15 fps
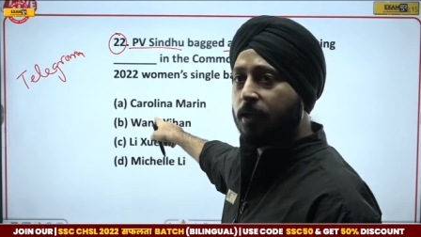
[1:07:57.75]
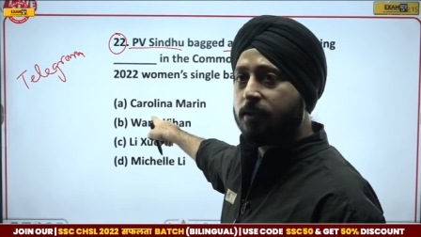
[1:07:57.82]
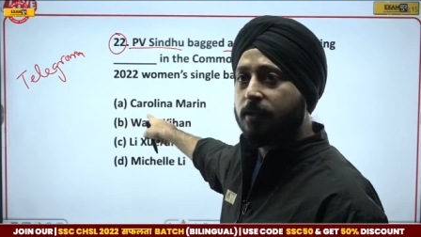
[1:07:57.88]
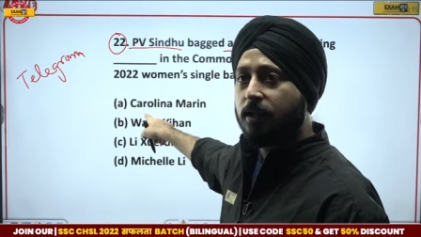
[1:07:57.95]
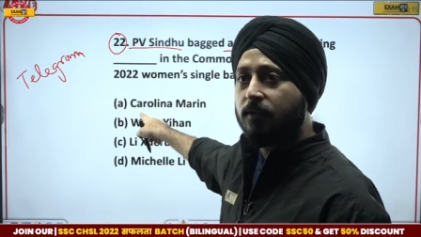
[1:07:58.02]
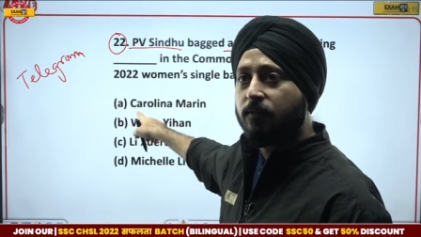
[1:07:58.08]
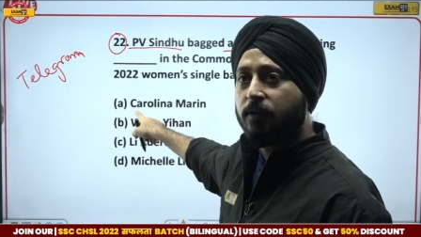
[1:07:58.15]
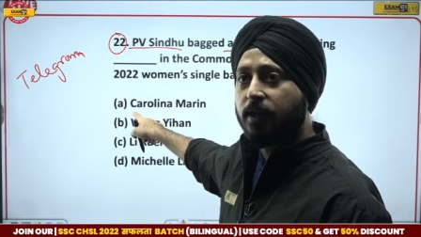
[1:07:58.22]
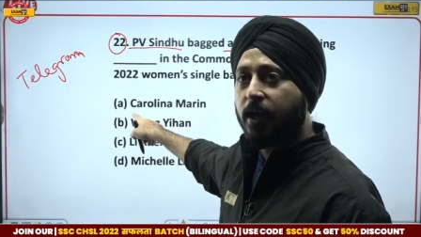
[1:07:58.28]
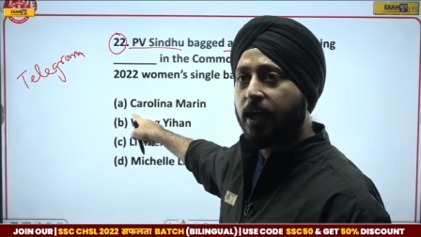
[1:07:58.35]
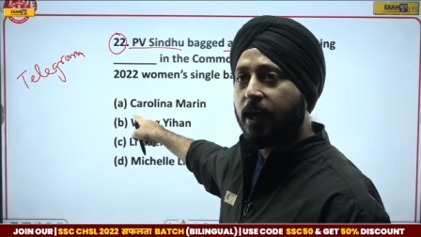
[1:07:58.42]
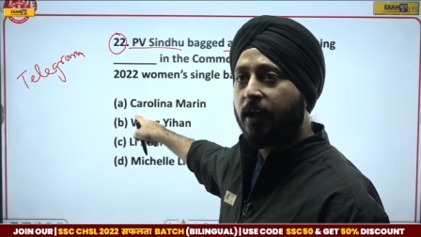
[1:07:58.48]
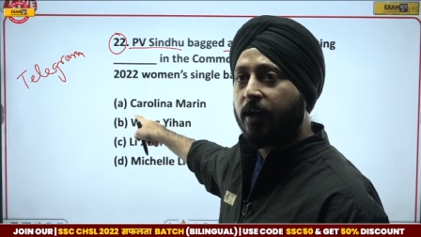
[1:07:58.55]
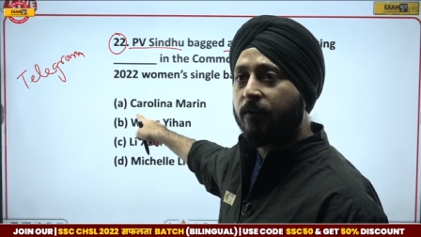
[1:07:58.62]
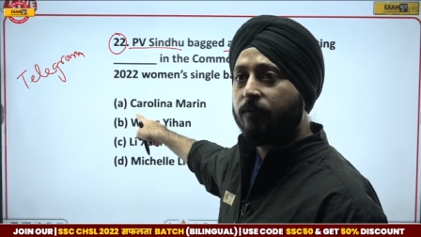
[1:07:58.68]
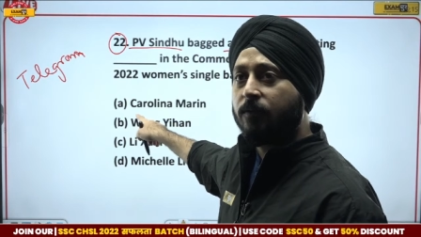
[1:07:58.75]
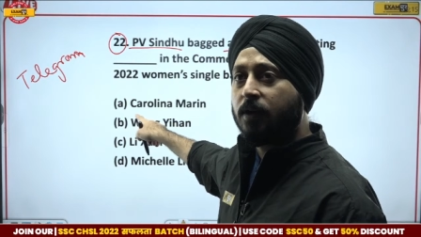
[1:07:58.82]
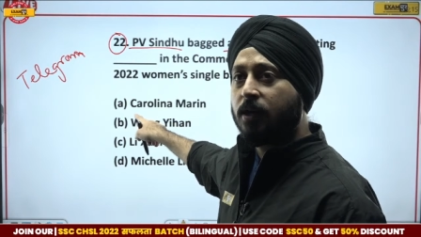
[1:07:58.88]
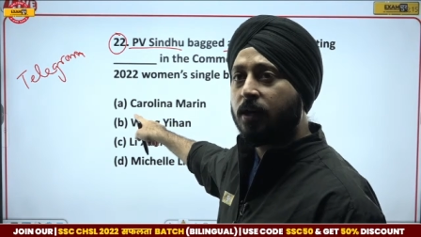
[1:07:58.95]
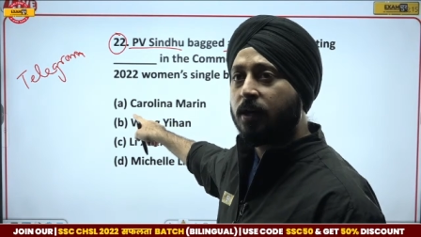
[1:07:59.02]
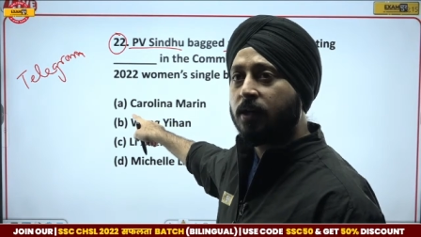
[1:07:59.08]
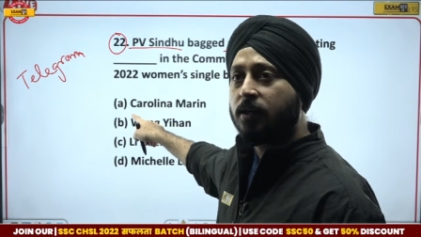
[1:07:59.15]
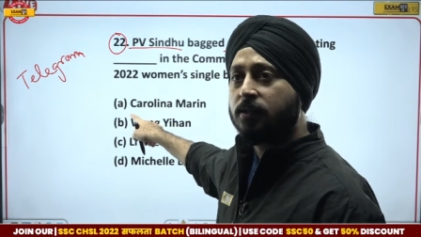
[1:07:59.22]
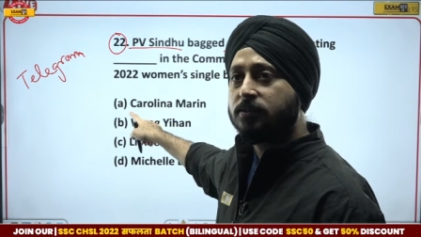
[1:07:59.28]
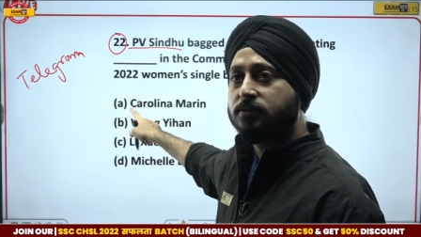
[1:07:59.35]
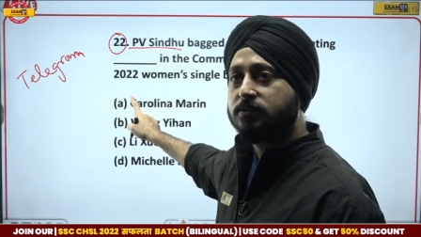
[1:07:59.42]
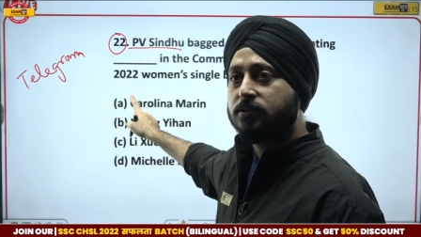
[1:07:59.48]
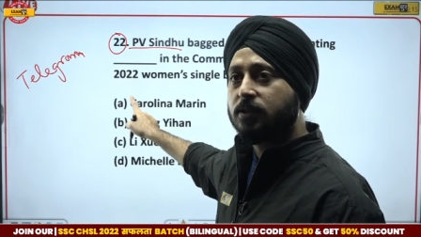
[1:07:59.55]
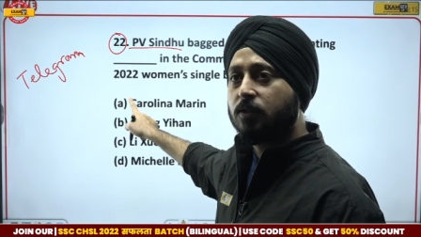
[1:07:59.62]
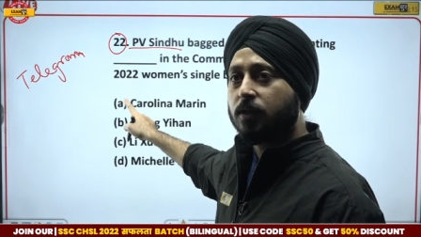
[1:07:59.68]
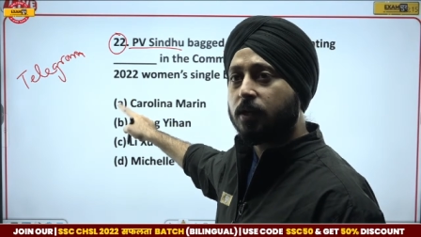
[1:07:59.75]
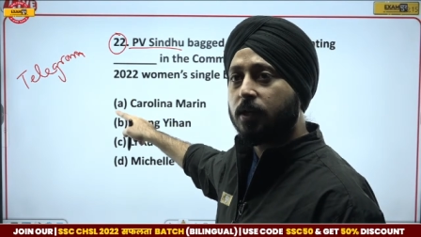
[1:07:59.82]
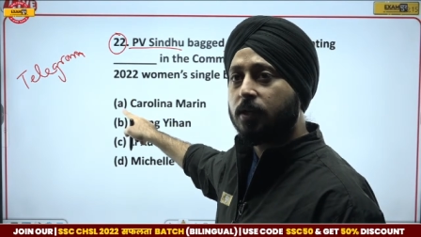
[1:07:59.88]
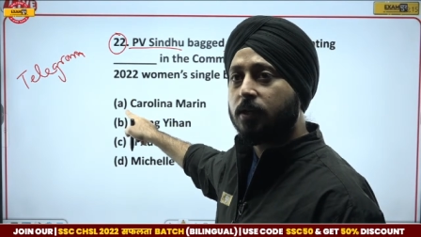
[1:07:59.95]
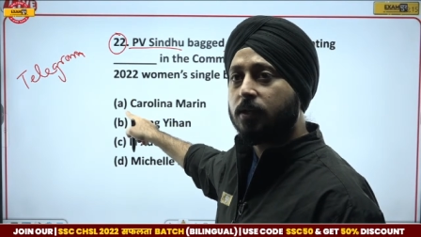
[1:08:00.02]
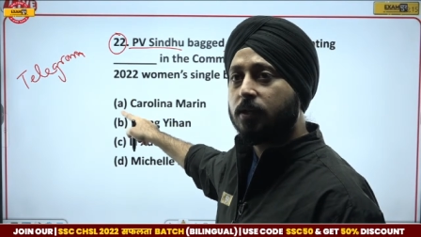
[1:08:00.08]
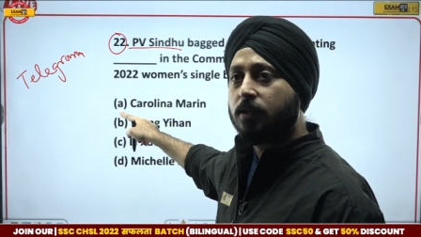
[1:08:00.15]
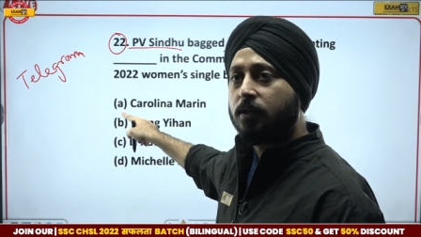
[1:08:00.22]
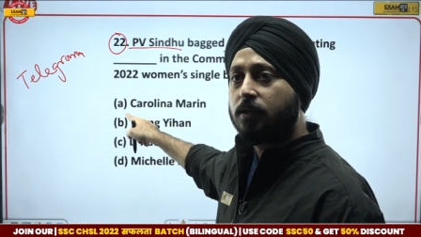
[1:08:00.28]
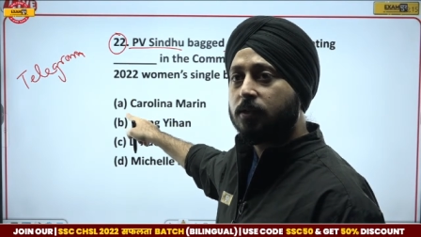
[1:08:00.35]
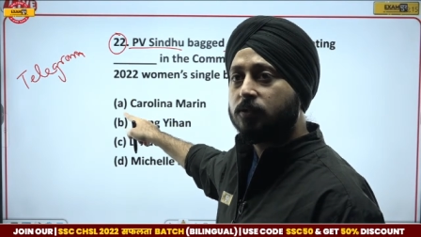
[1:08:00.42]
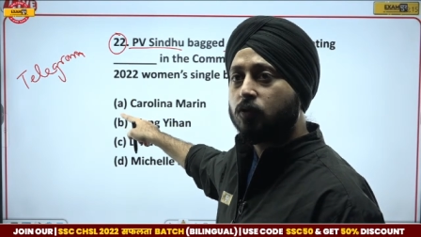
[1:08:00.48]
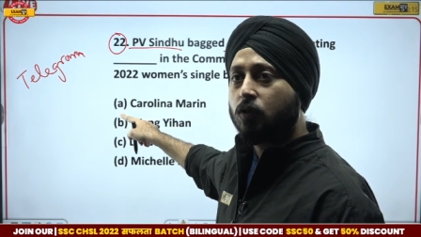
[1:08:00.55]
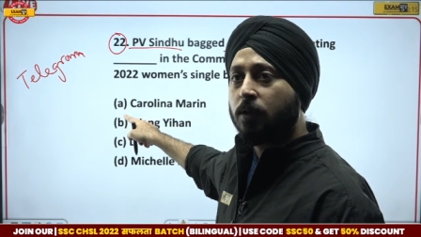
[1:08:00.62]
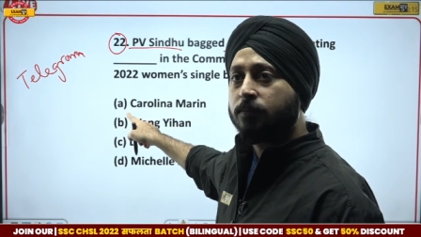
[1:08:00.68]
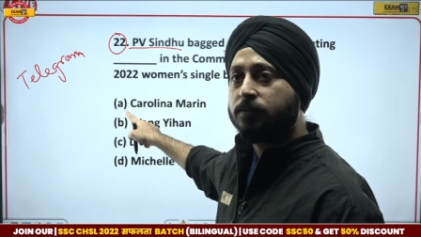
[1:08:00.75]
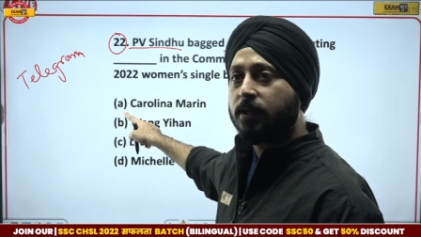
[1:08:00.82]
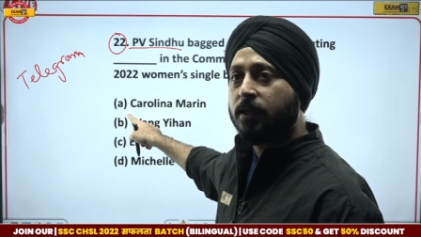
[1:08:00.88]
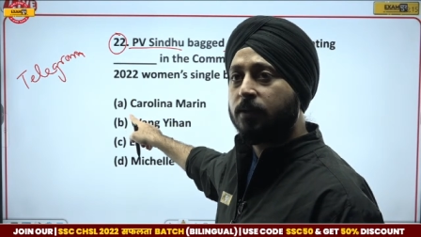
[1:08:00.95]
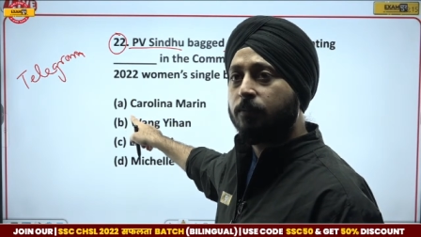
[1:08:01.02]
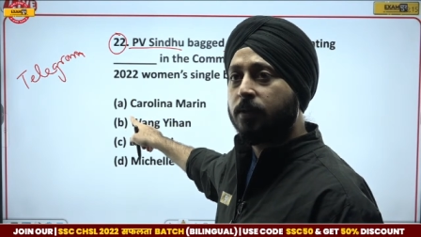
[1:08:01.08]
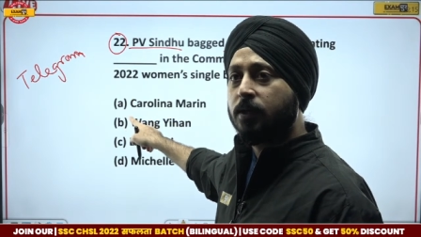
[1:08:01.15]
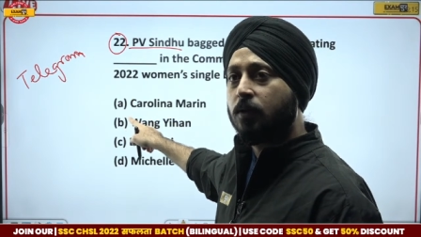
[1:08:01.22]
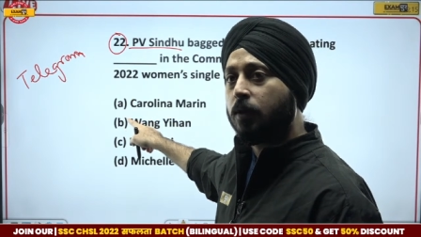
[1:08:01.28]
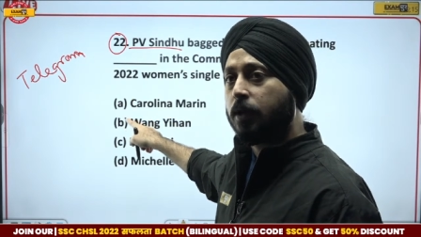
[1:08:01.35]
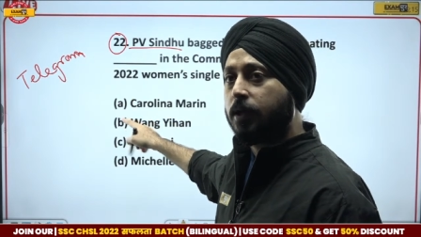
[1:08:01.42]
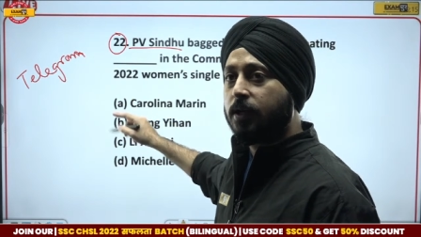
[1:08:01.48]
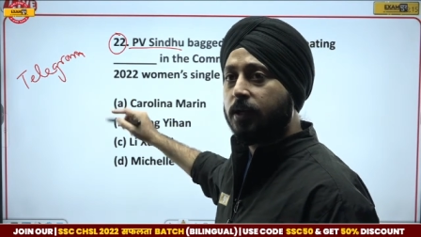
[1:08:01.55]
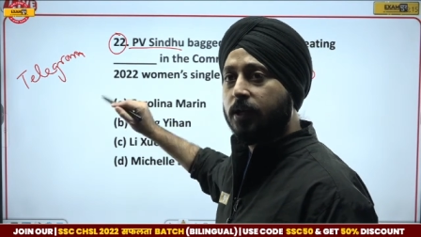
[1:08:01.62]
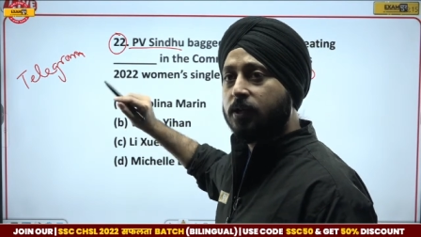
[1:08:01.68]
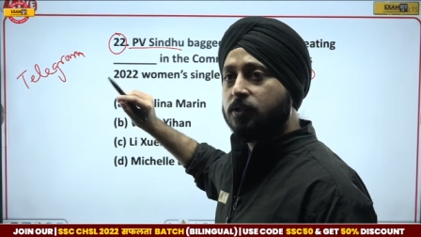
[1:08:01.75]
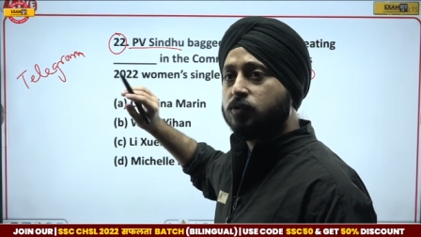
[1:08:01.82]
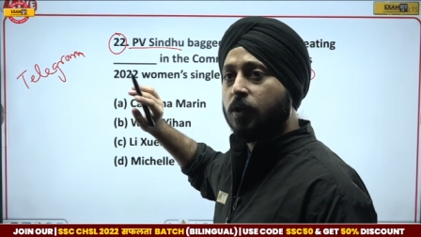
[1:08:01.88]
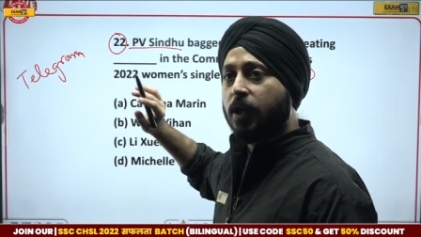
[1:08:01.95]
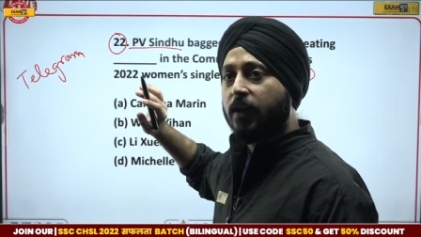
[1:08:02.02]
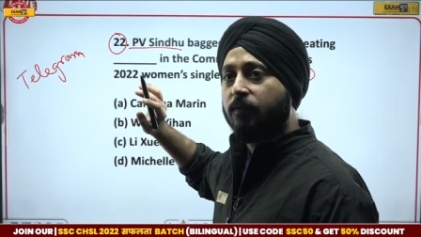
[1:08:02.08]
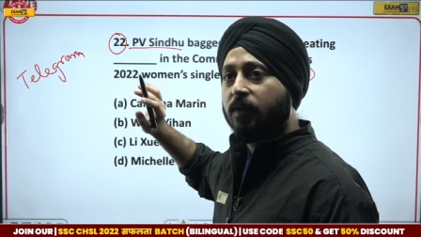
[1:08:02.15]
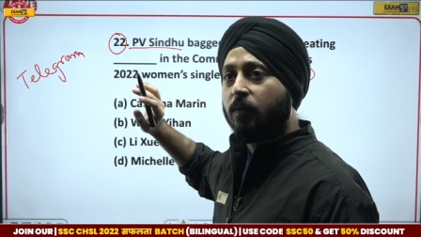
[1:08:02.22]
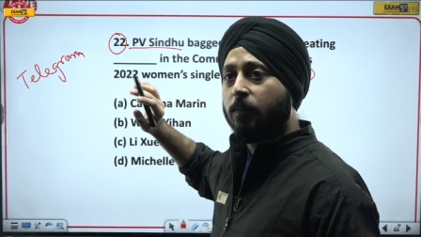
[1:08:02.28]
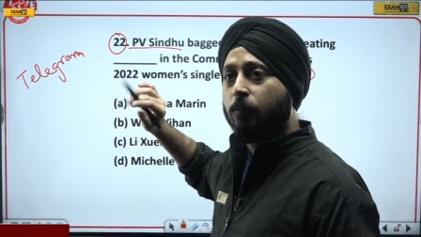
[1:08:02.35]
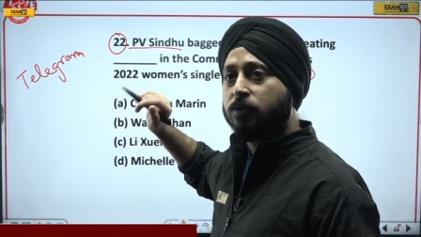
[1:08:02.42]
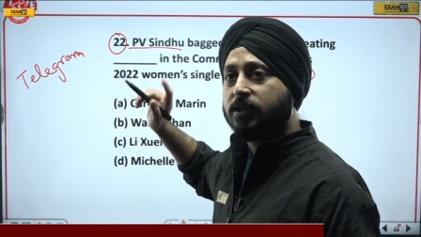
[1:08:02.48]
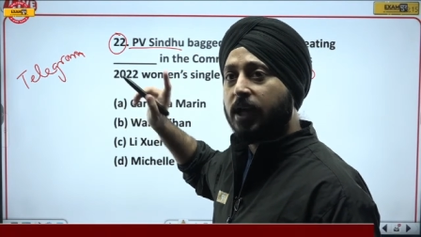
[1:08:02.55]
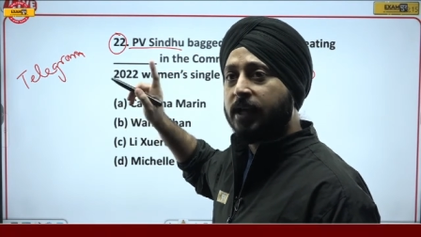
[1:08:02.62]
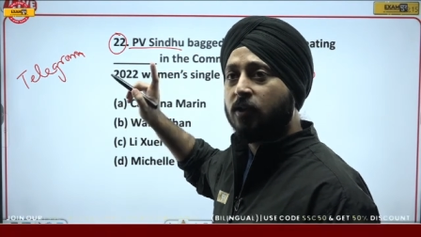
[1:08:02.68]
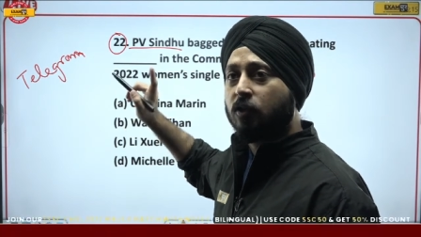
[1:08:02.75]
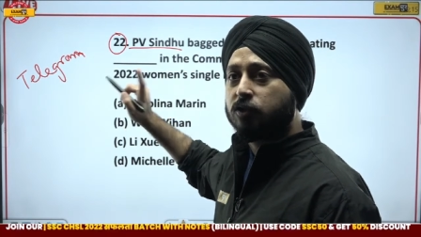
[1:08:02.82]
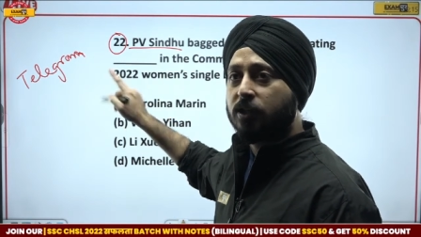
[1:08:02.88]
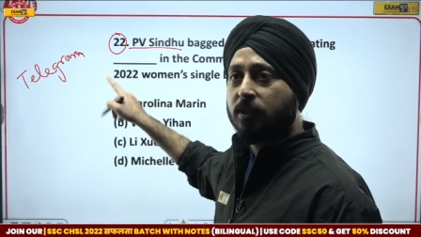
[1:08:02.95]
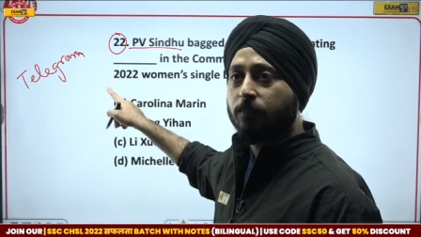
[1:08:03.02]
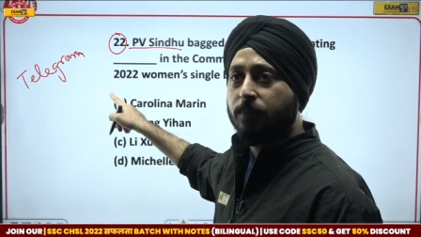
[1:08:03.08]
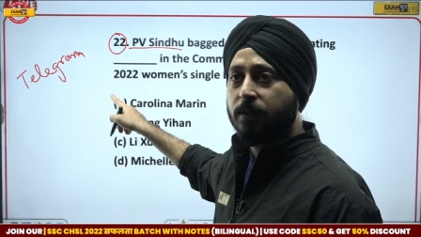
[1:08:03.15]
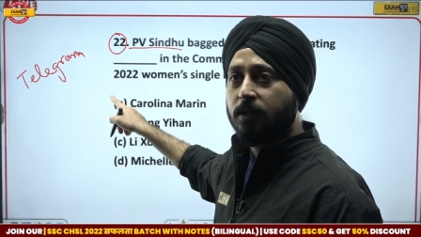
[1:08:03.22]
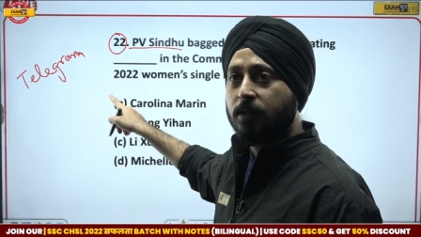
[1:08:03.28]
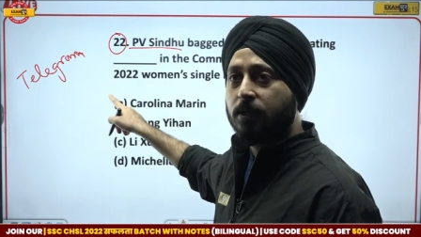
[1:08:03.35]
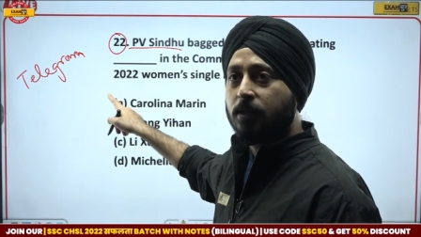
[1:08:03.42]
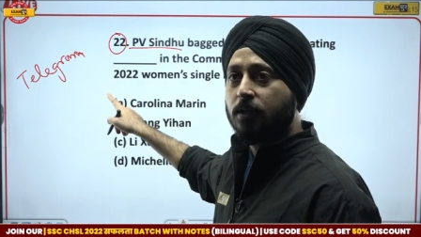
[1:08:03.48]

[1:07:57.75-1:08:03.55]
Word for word: Then we have, uh, okay, Sonam saying B, okay. So everyone, Muskan also saying B,